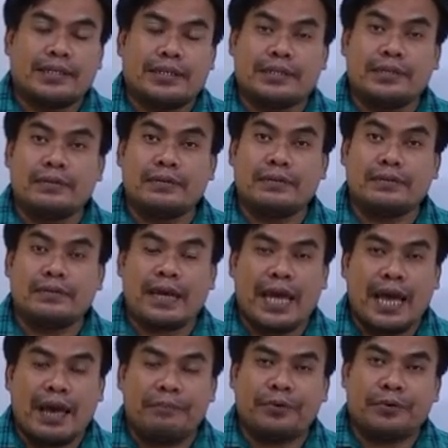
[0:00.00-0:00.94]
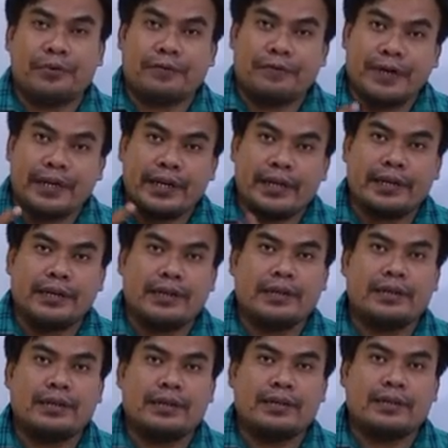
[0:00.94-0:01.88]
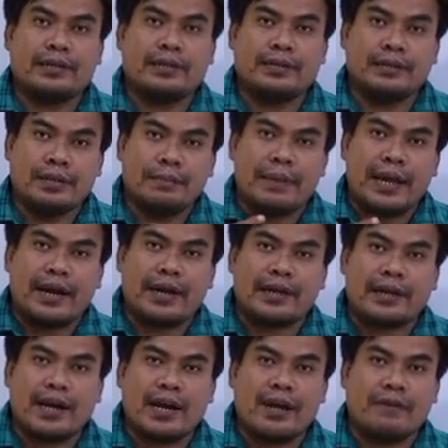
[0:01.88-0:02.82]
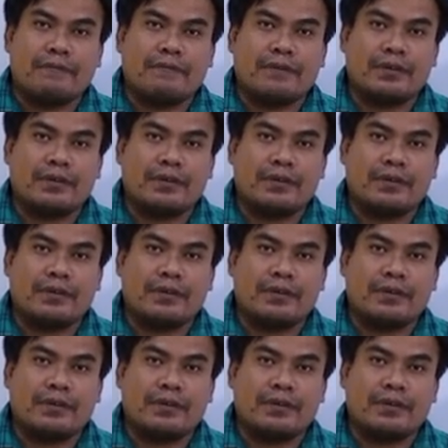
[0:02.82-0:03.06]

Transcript: You have to read the paragraph